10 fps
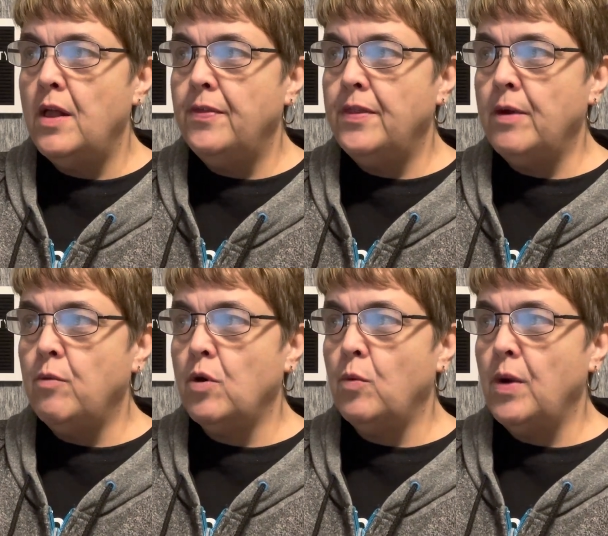they
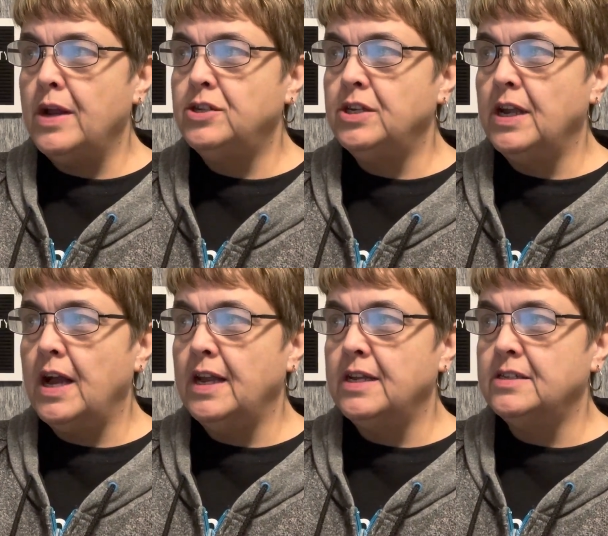were waging
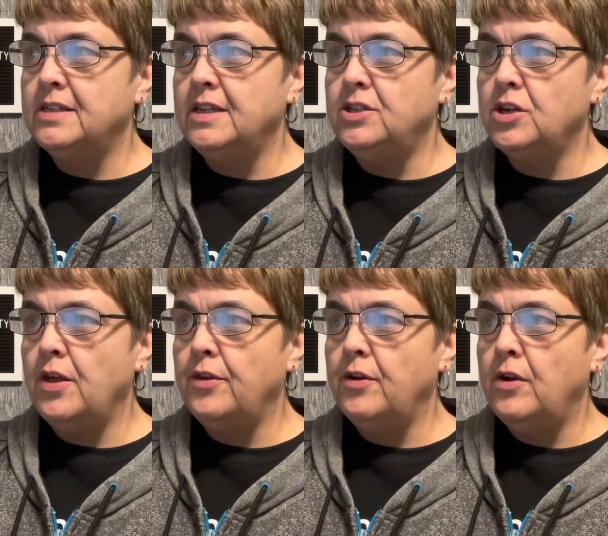against each
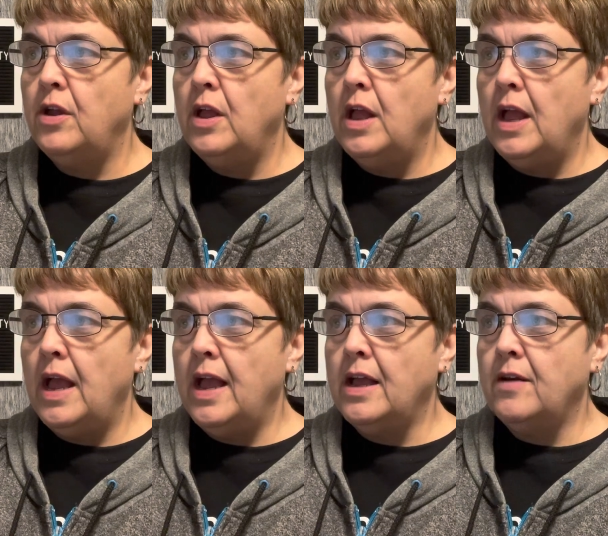other.
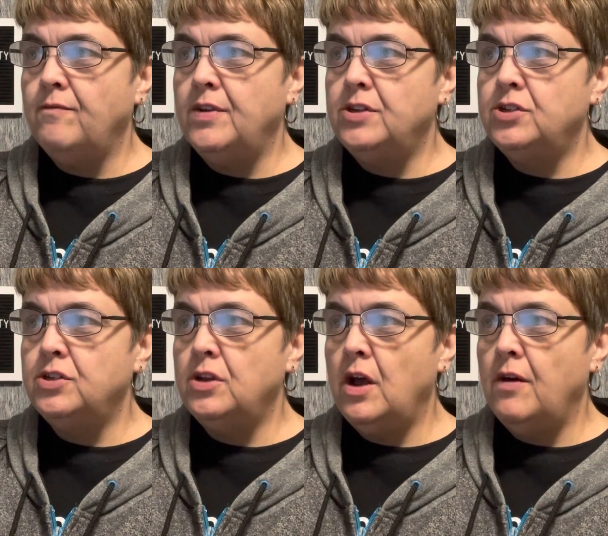A
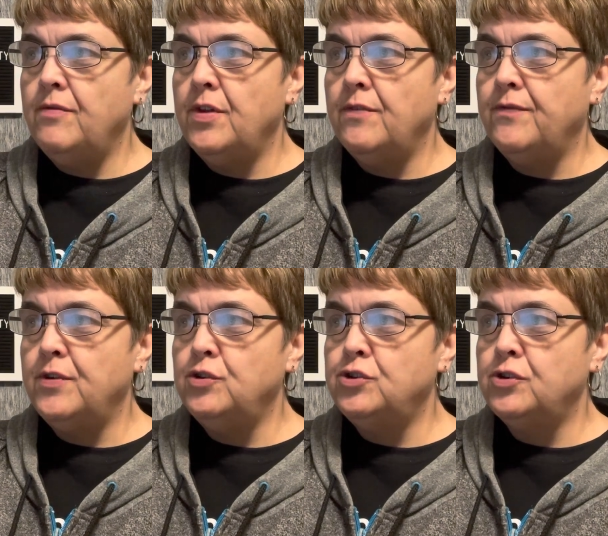convention of the
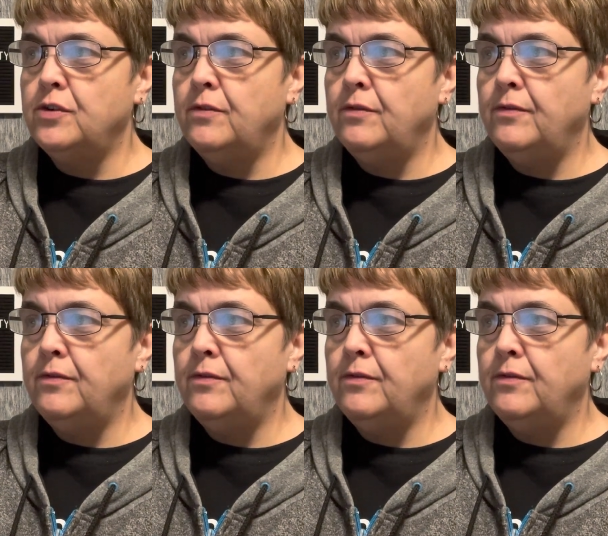future